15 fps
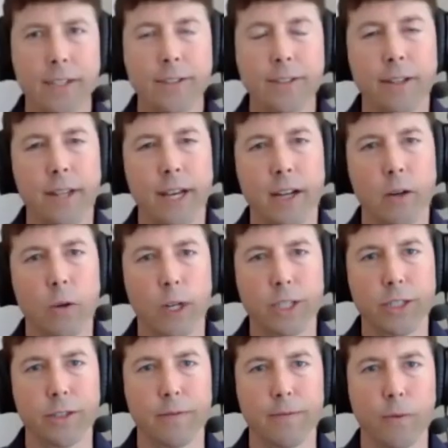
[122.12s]
to that
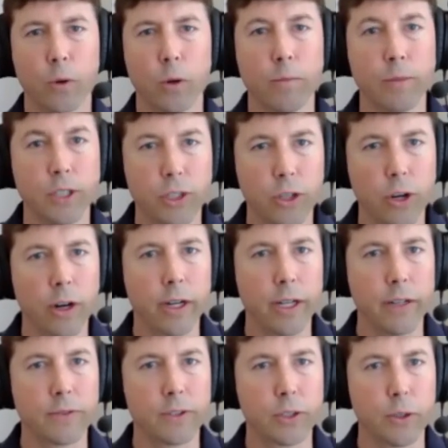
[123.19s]
question for a majority
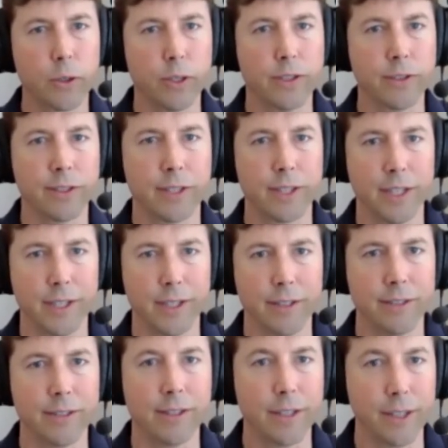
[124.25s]
of students
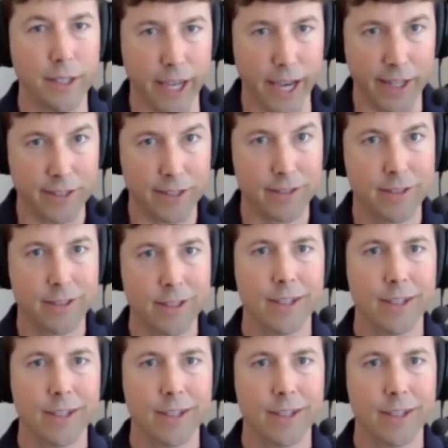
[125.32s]
is yes.